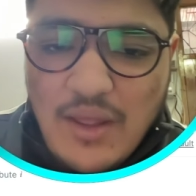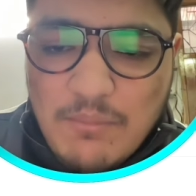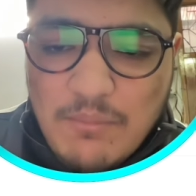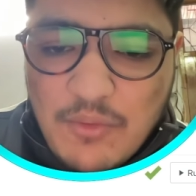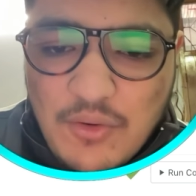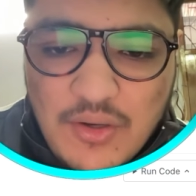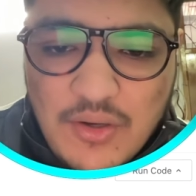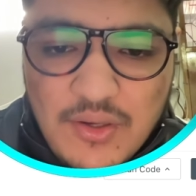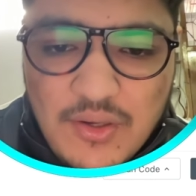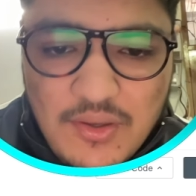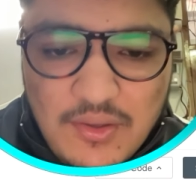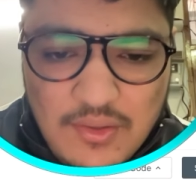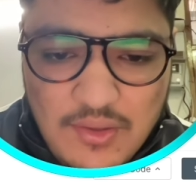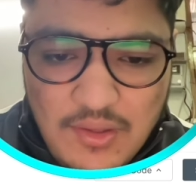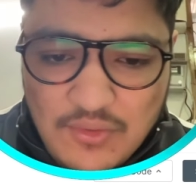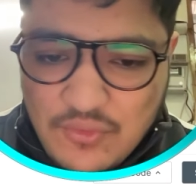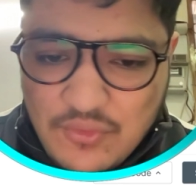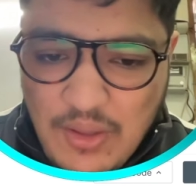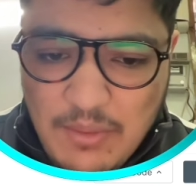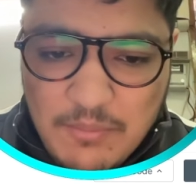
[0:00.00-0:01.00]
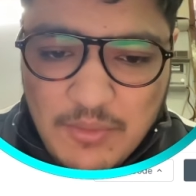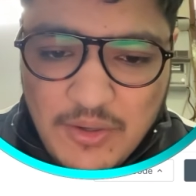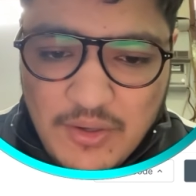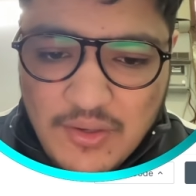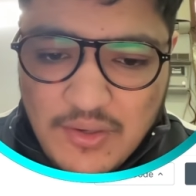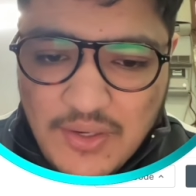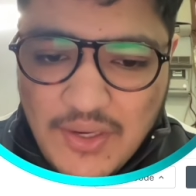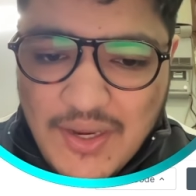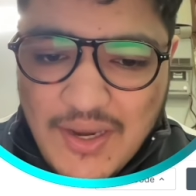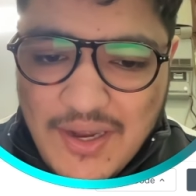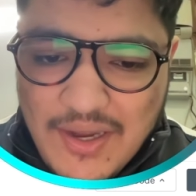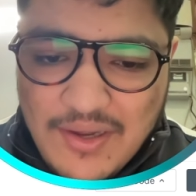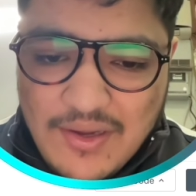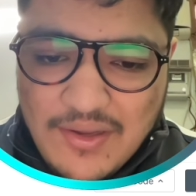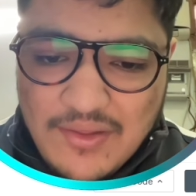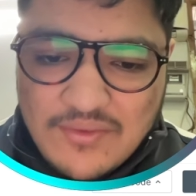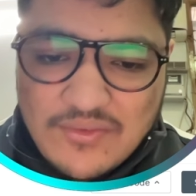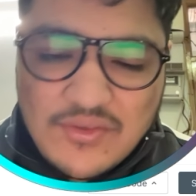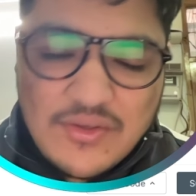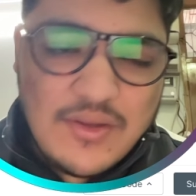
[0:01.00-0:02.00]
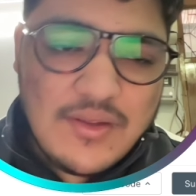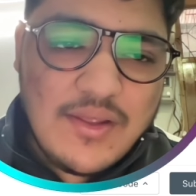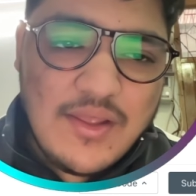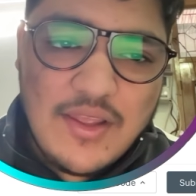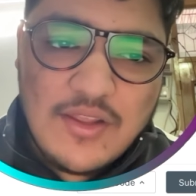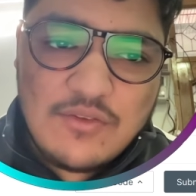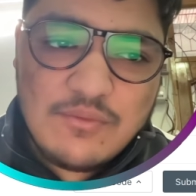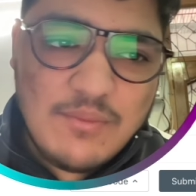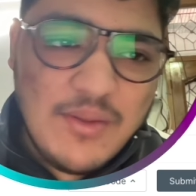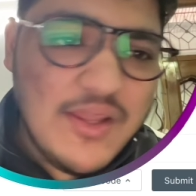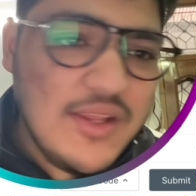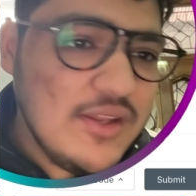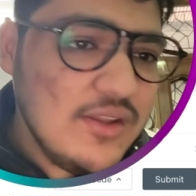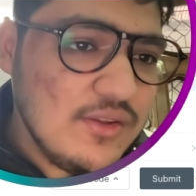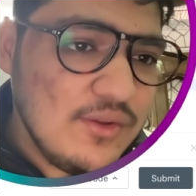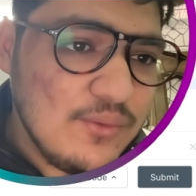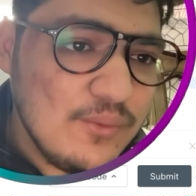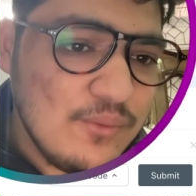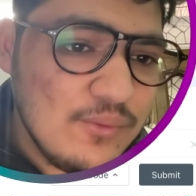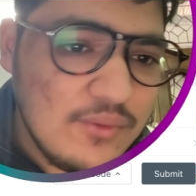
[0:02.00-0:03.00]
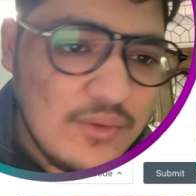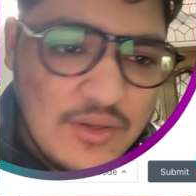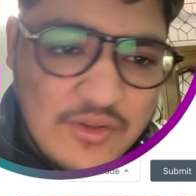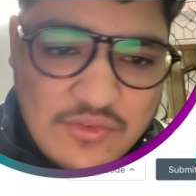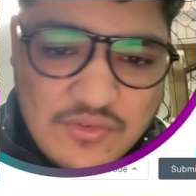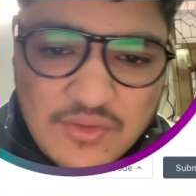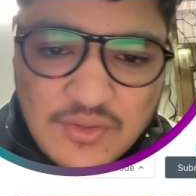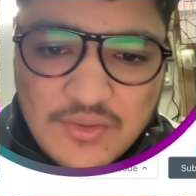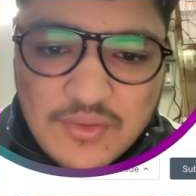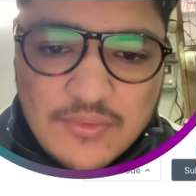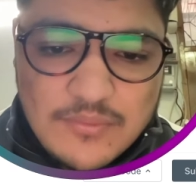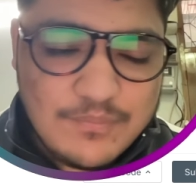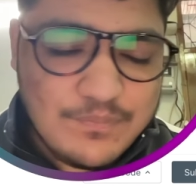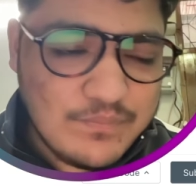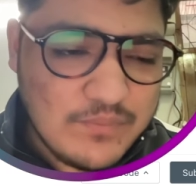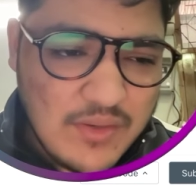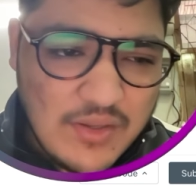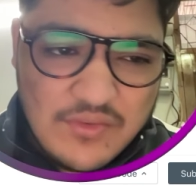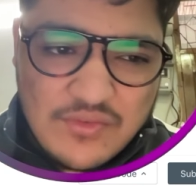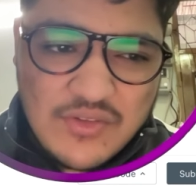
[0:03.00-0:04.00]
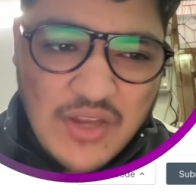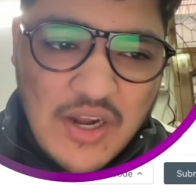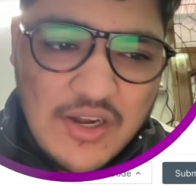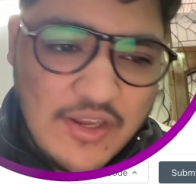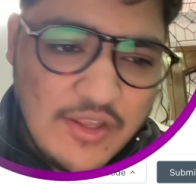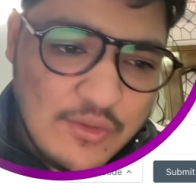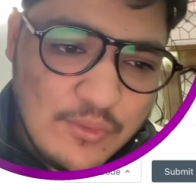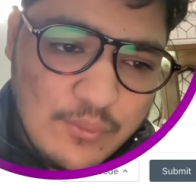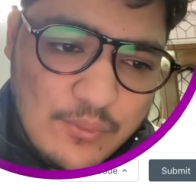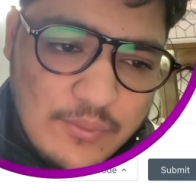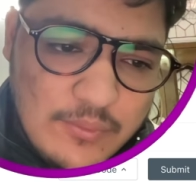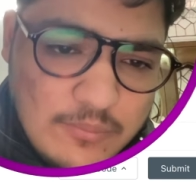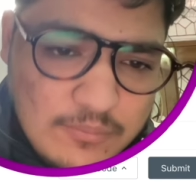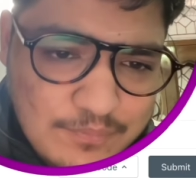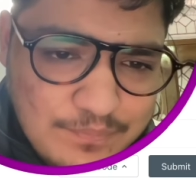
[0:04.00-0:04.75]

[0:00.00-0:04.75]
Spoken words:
am returning head next as my new list starting node.